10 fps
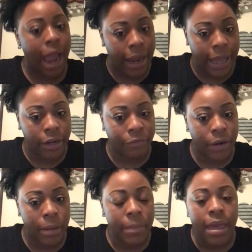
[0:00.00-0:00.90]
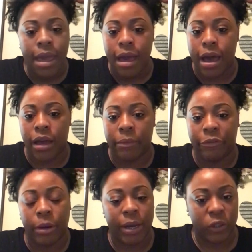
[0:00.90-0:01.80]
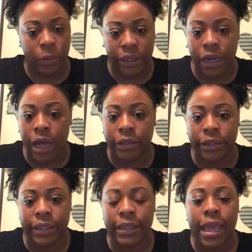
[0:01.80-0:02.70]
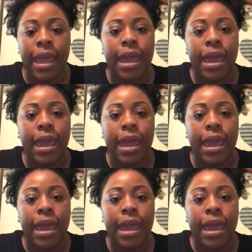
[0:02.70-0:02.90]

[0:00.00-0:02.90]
I got it from, for about $20.